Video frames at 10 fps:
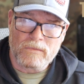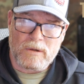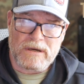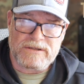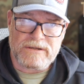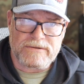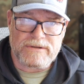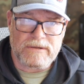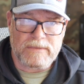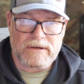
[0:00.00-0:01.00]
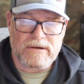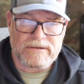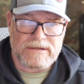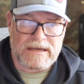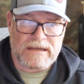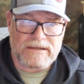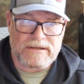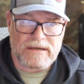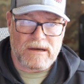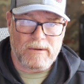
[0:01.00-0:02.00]
Well, that's interesting because I guess
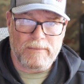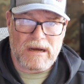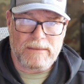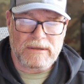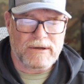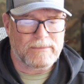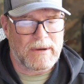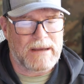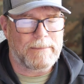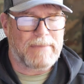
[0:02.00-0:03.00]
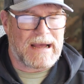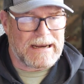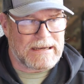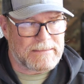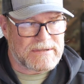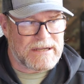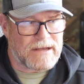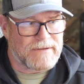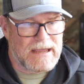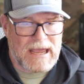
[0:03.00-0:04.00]
uh, Obama, no, Biden
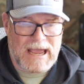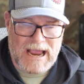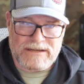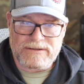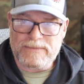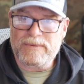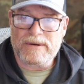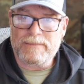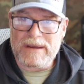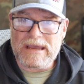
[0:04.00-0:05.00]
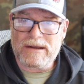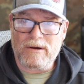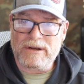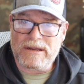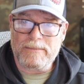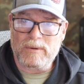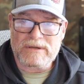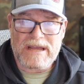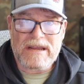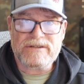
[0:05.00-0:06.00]
himself actually put a ban on the
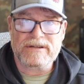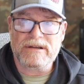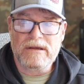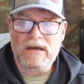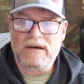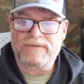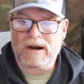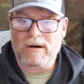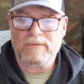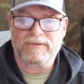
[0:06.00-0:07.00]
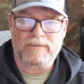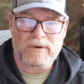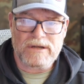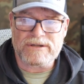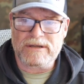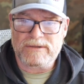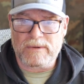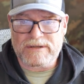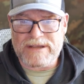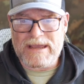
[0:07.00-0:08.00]
importation of firearms from Russia as
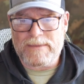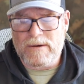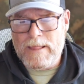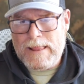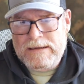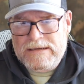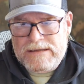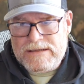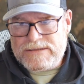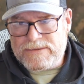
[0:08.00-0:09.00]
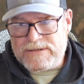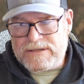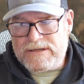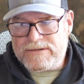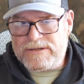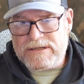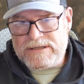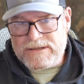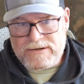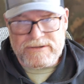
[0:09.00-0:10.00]
well as ammo. So it's interesting
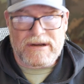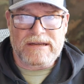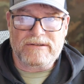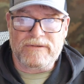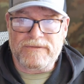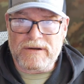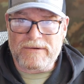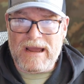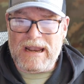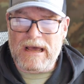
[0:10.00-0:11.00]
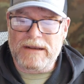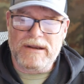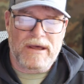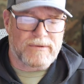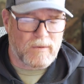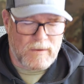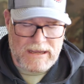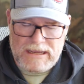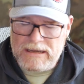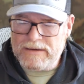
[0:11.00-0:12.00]
that they're trying to figure out another
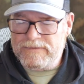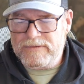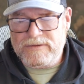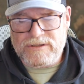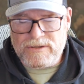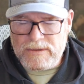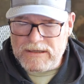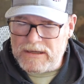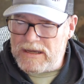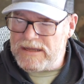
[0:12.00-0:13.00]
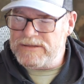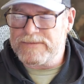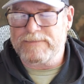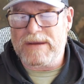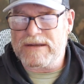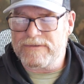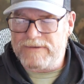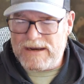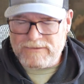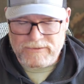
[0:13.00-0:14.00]
way of suing guns
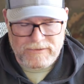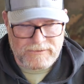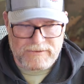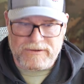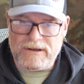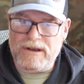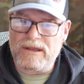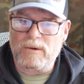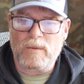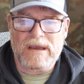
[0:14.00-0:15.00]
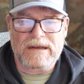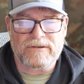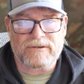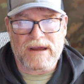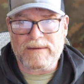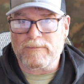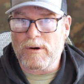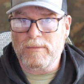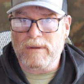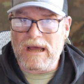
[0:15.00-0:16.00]
manufacturers, just another way to try to
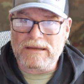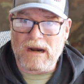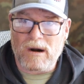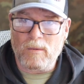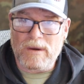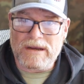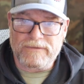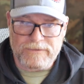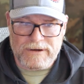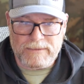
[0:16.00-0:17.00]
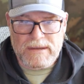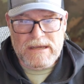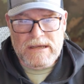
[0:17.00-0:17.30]
roadblock our way to freedom.